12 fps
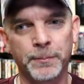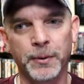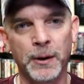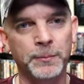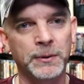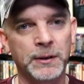
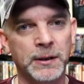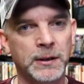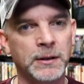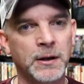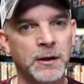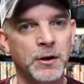
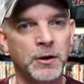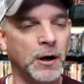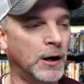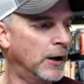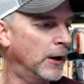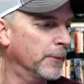bumbling
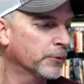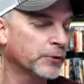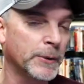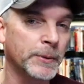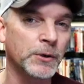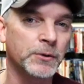uh,
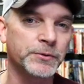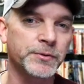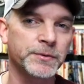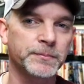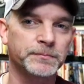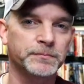
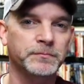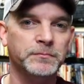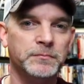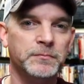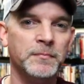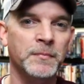criminals.
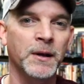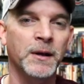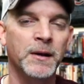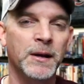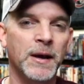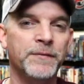
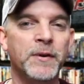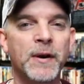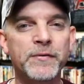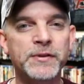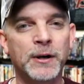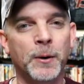If you've
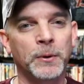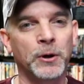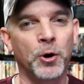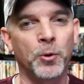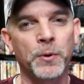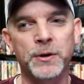never seen Home
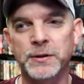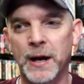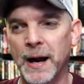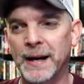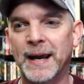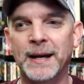Alone, which
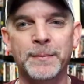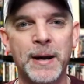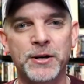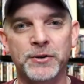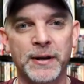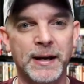I can't
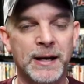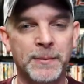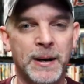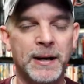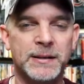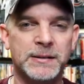imagine that
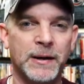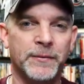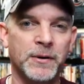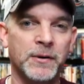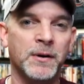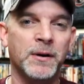anybody has
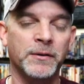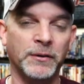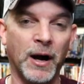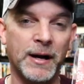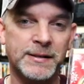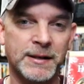never
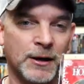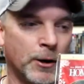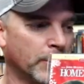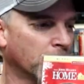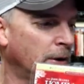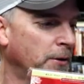not seen
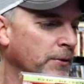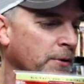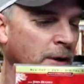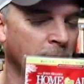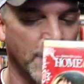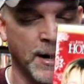Home Alone,
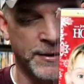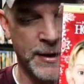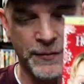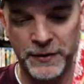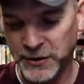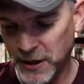definitely